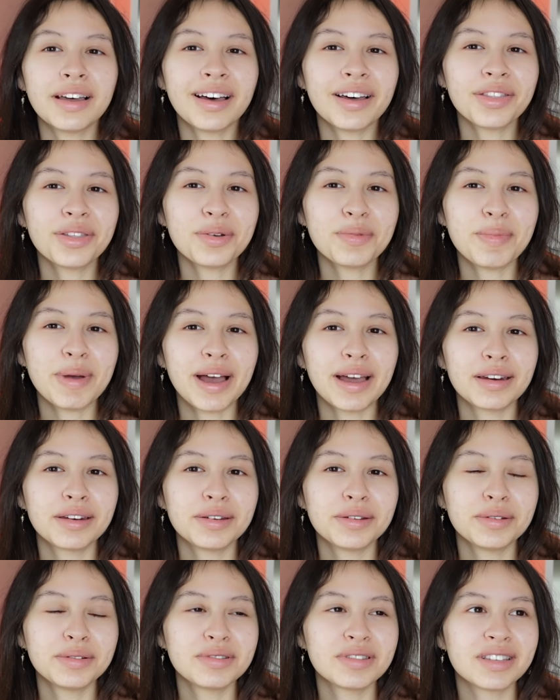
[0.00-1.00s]
the other bad
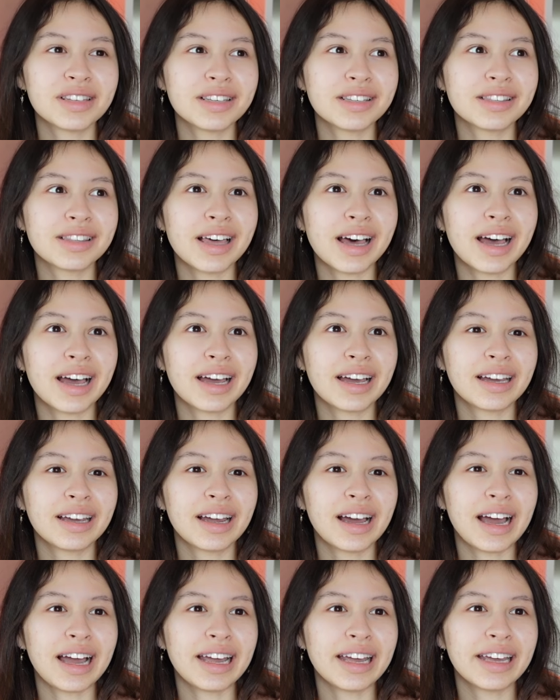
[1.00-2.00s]
news is that
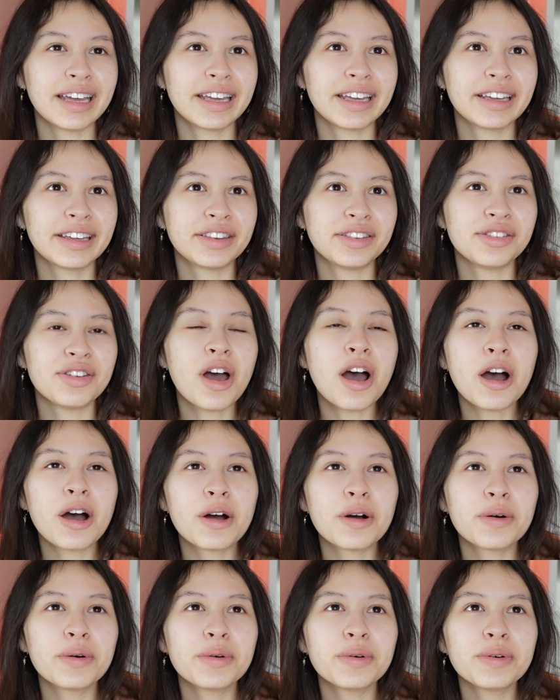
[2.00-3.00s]
i
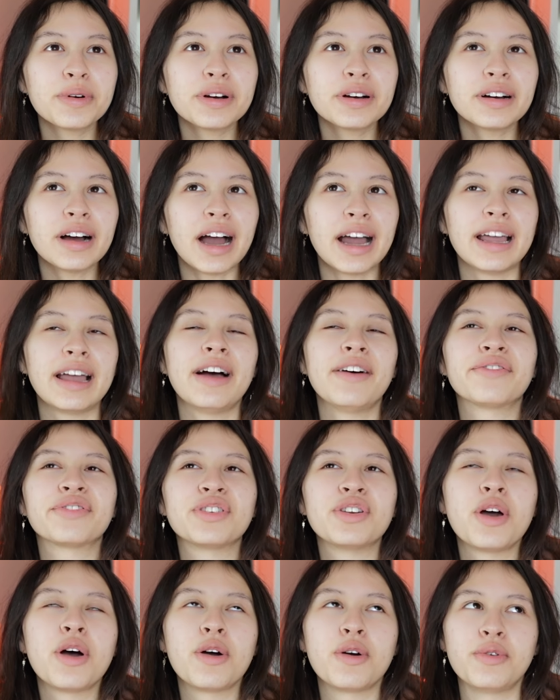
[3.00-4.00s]
know i have
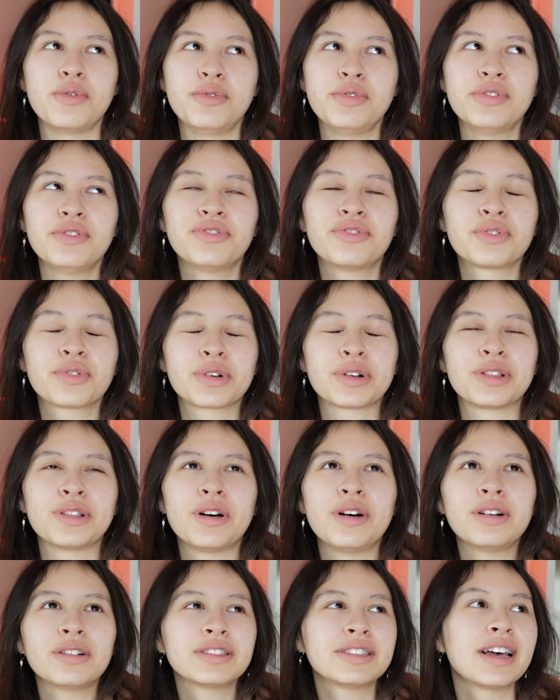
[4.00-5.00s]
known for a
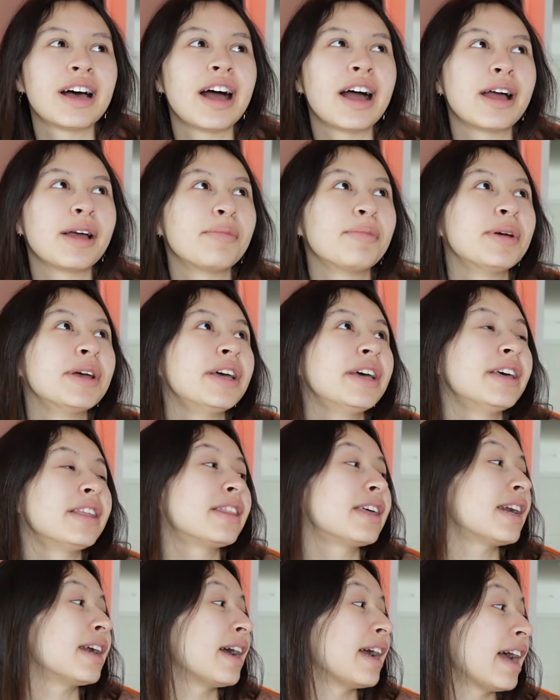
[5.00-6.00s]
long time
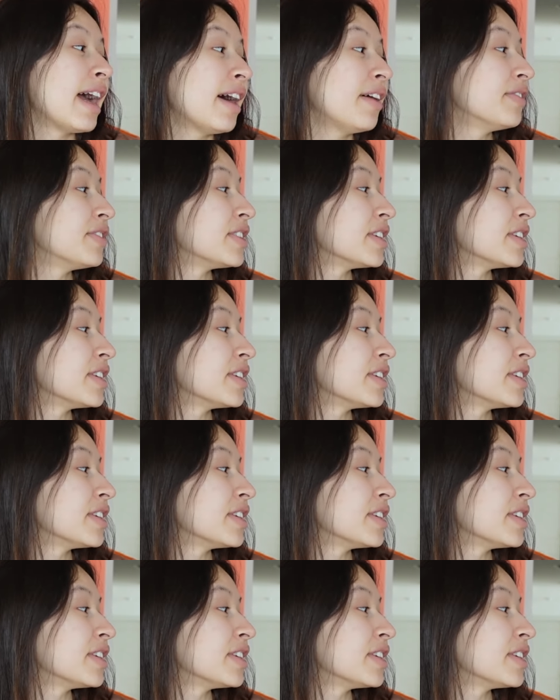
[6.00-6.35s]
that i have